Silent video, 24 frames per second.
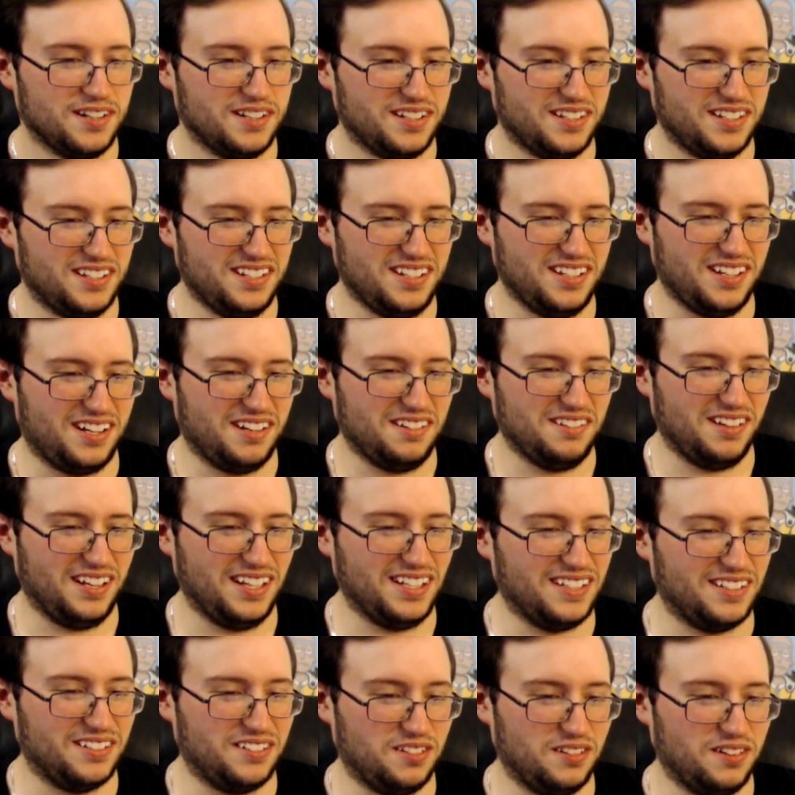No, I don't like
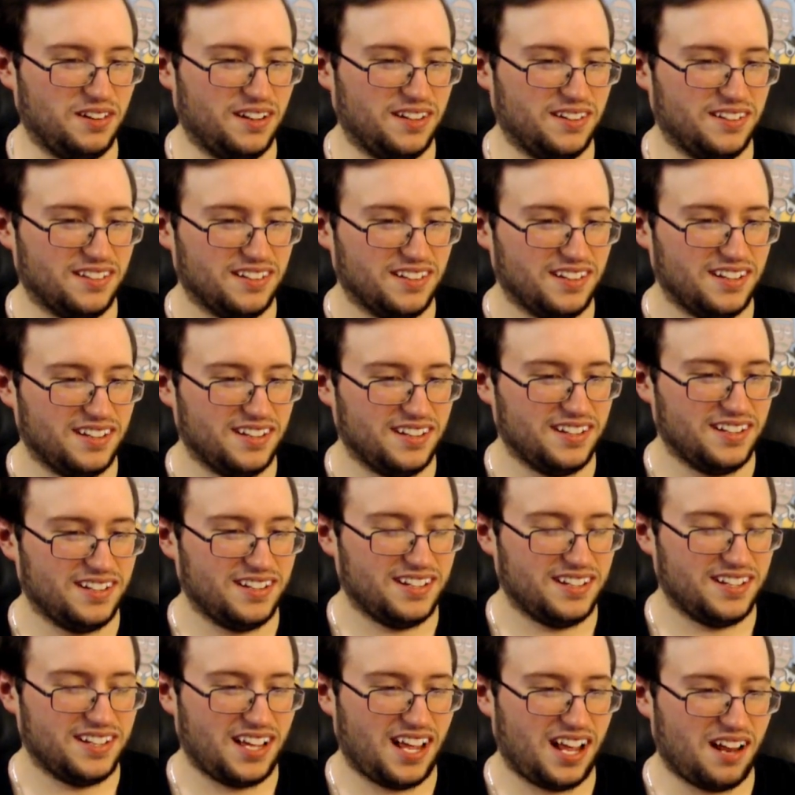the noise.
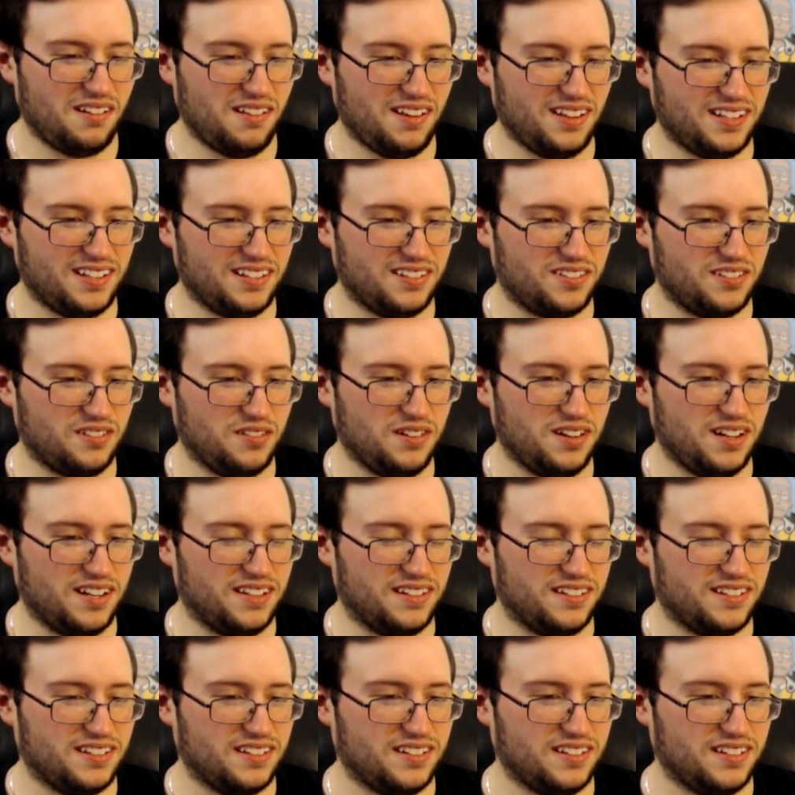I don't like this noise.